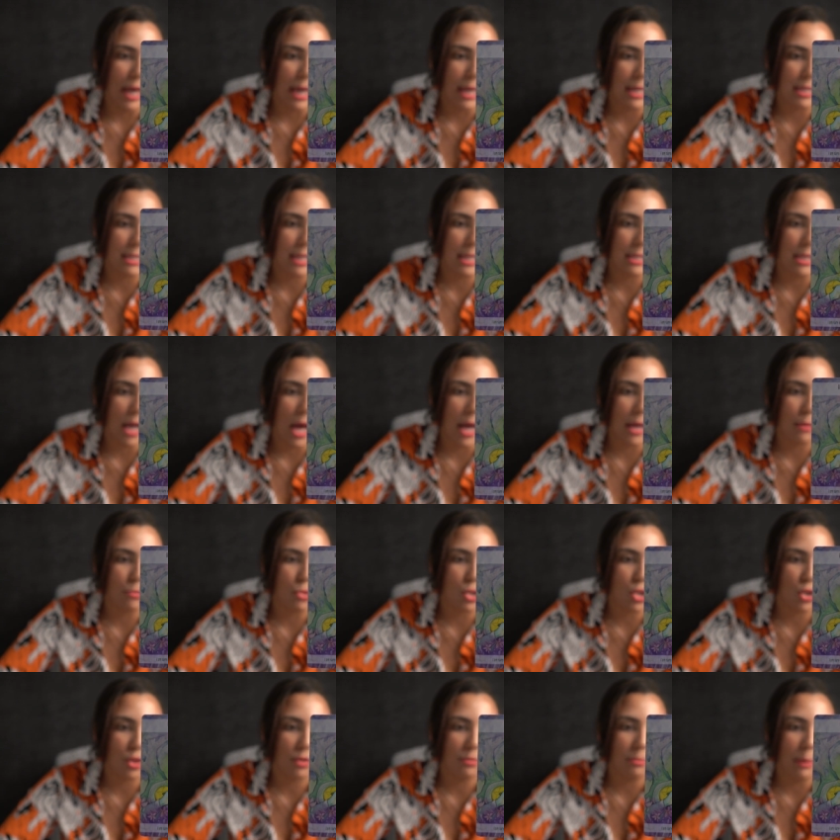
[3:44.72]
it says, I am
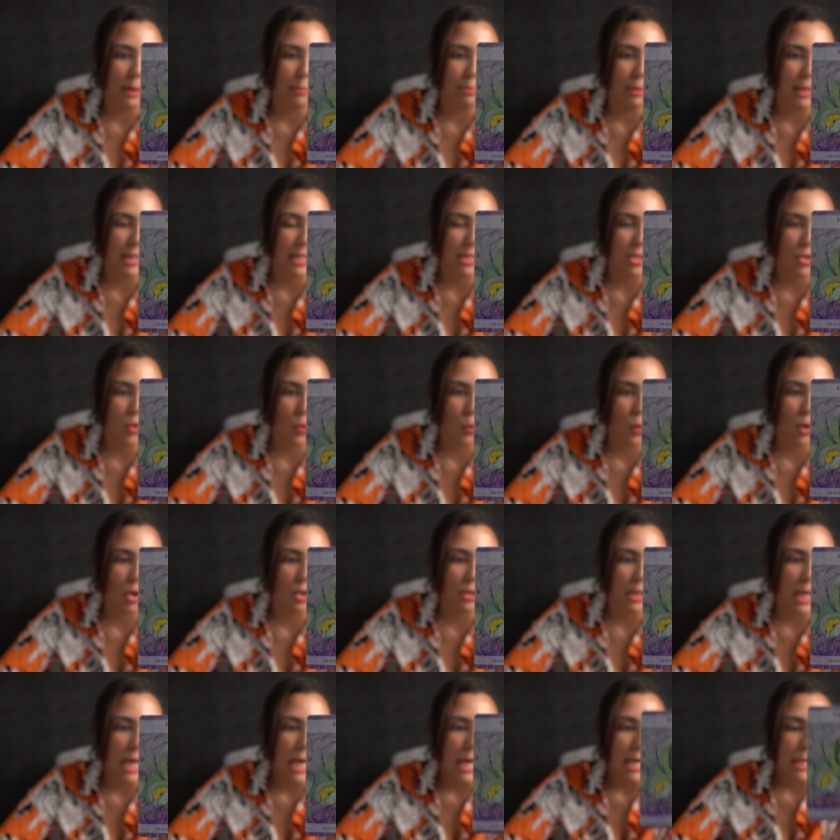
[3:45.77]
sure of my place in the
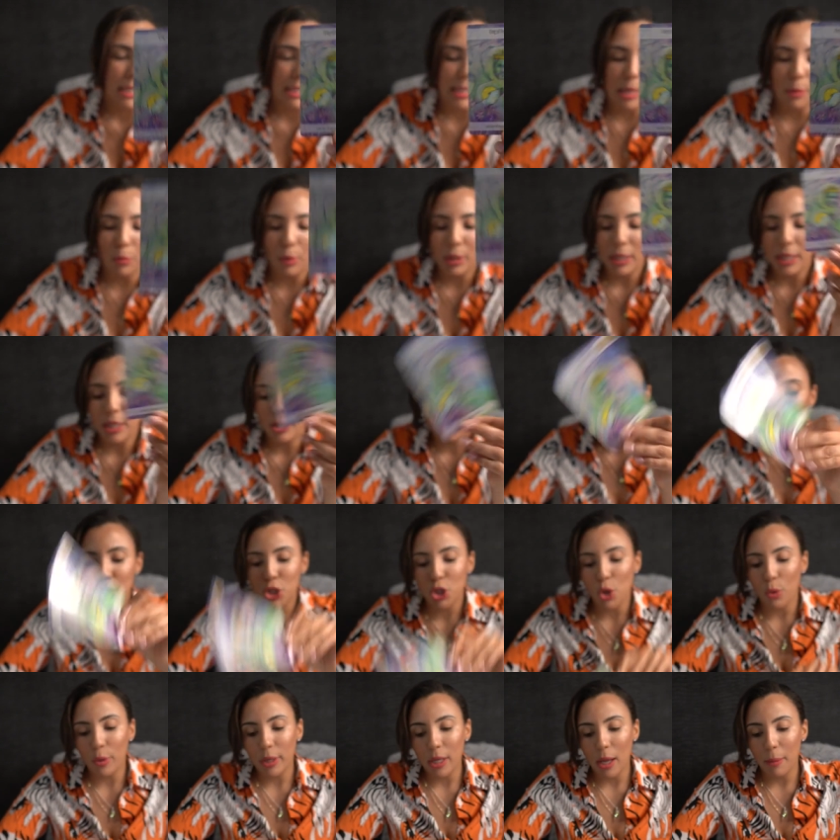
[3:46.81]
world. Someone here is
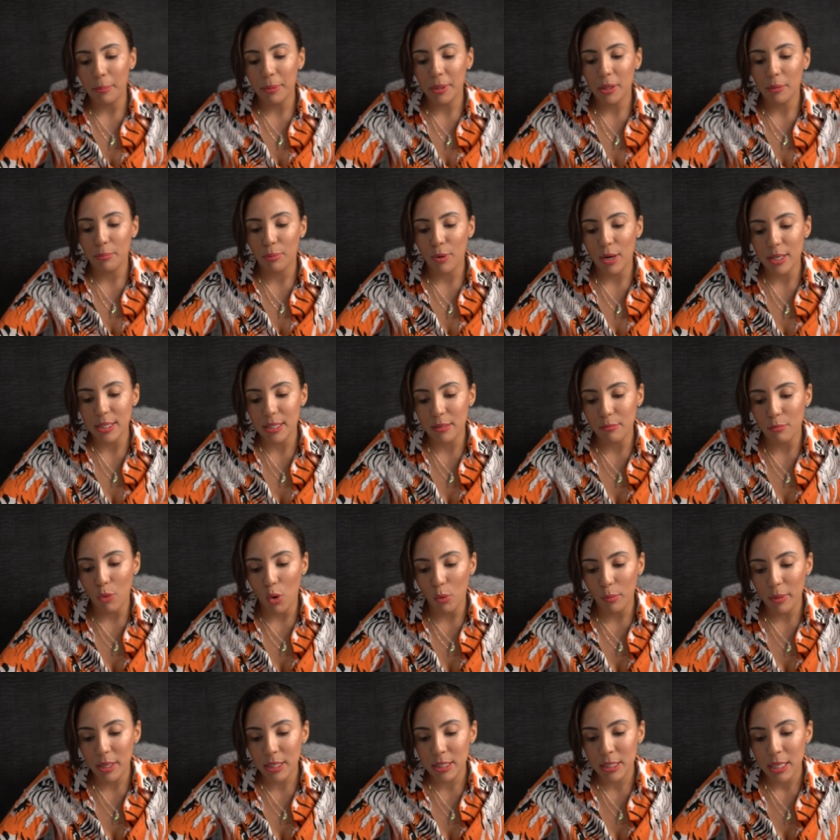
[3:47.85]
showing up in the present
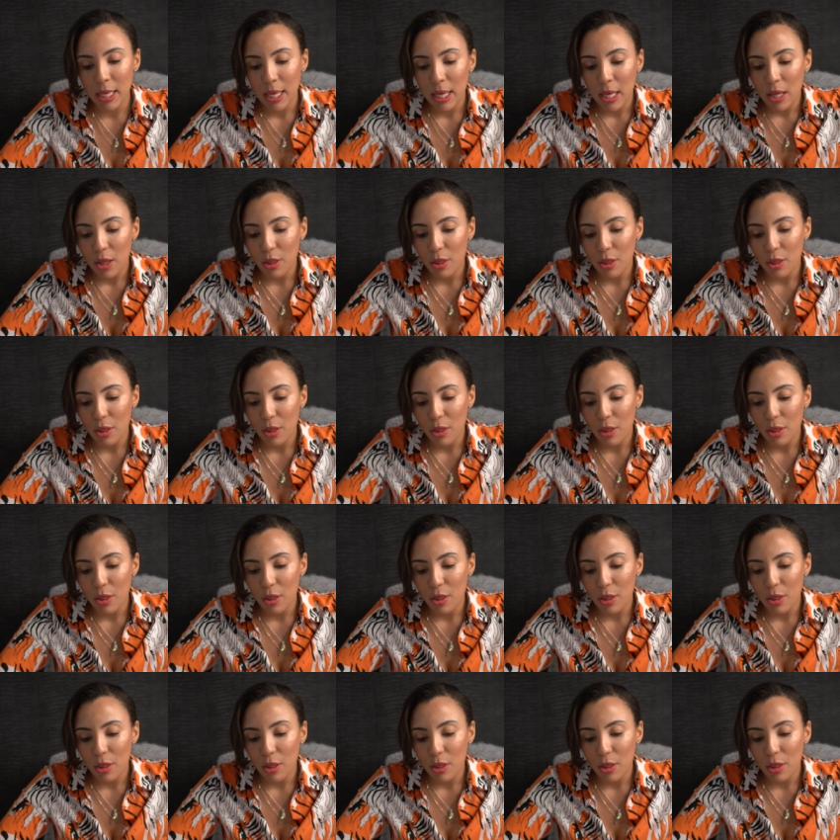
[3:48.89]
moment.